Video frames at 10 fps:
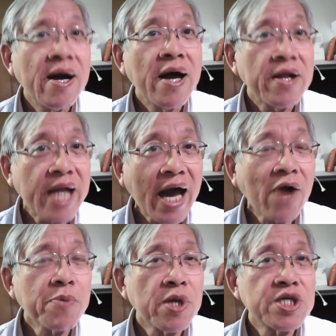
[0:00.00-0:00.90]
Now I'm
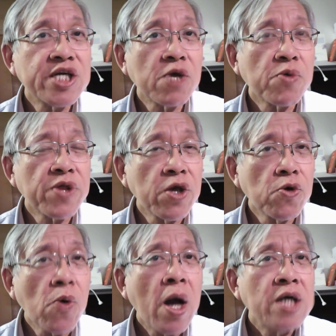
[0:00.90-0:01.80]
going to share with you
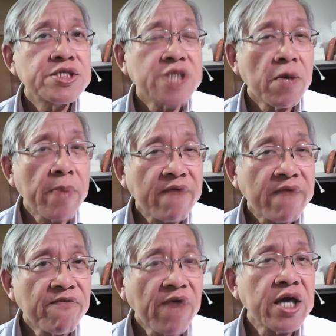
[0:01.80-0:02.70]
some
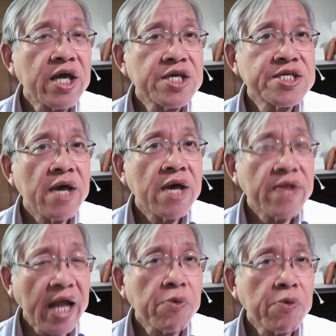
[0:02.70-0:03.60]
advice that
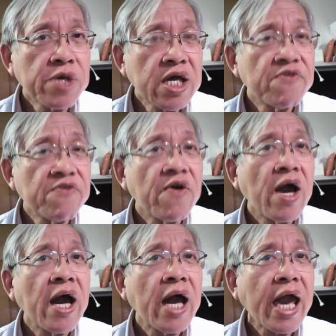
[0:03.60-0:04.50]
I would give
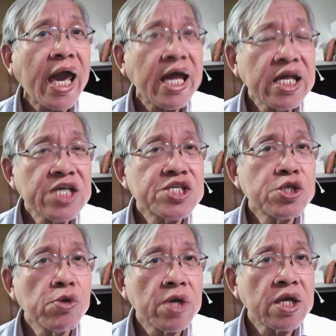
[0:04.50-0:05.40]
any
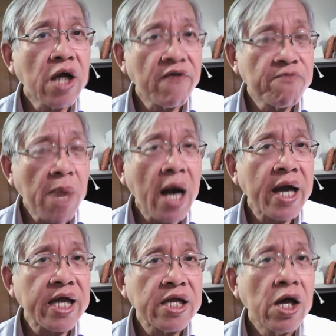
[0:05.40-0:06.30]
student of
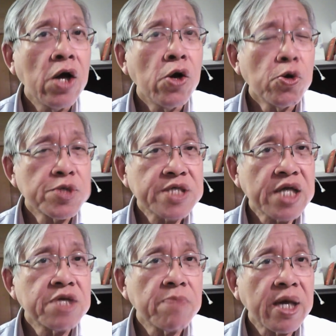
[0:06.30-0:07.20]
mine who said
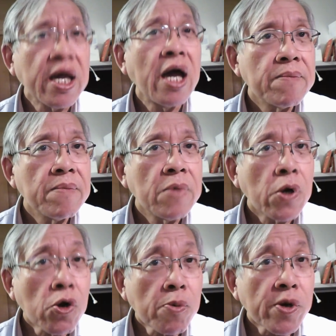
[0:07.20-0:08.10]
to me,
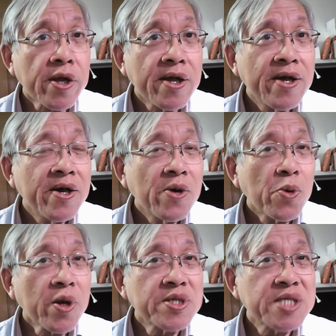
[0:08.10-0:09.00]
Herbert,
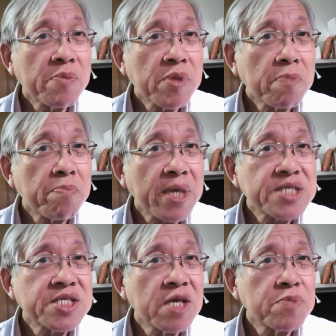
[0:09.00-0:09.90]
what are some of the
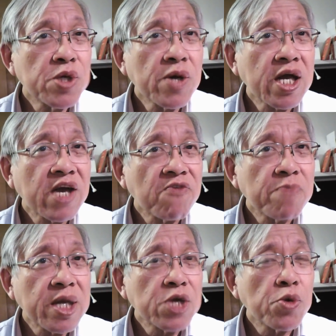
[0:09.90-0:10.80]
best tips you can give
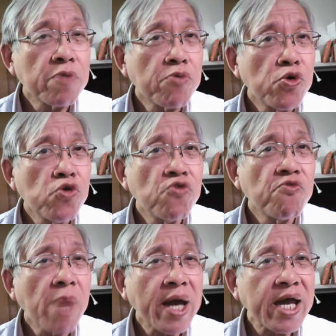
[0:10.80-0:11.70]
me to improve
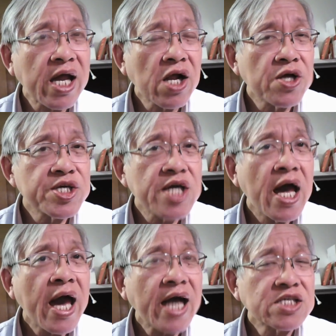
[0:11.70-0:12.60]
my English
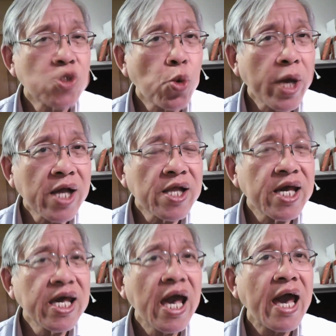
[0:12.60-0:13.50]
as
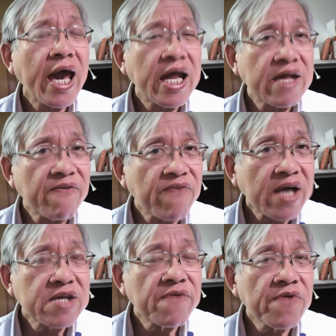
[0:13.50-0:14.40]
quickly and
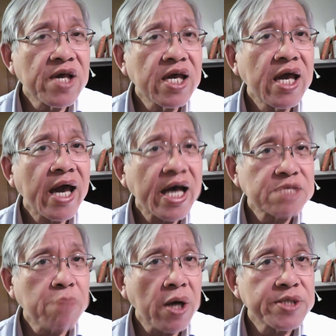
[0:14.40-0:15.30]
effectively as
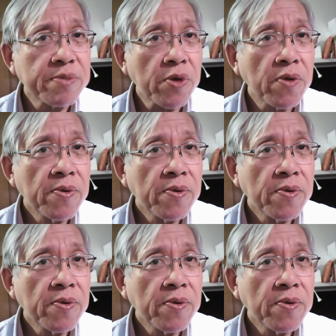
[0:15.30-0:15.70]
possible?